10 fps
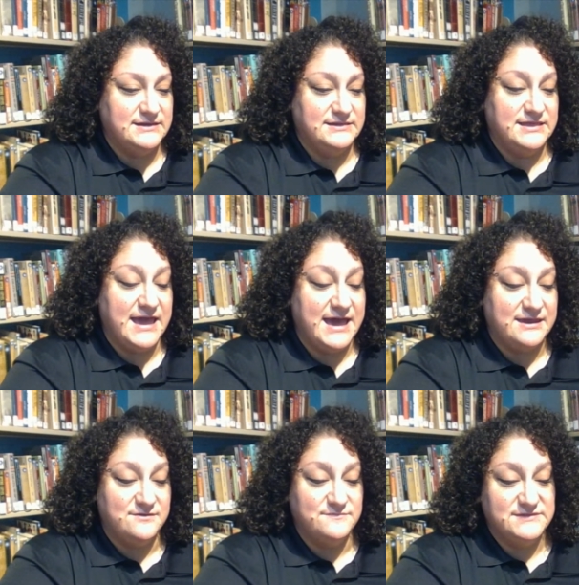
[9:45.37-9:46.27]
the
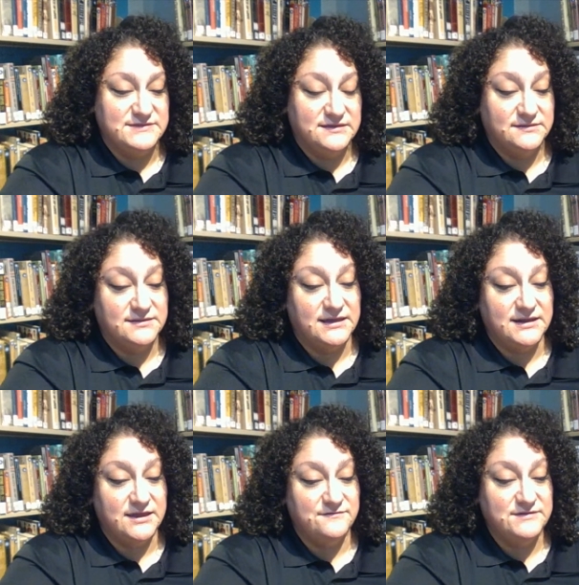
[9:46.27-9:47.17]
atoms that
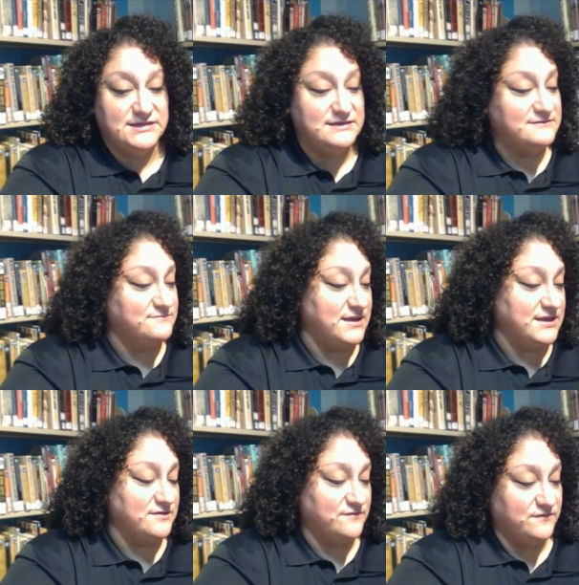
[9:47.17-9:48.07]
everything is made of.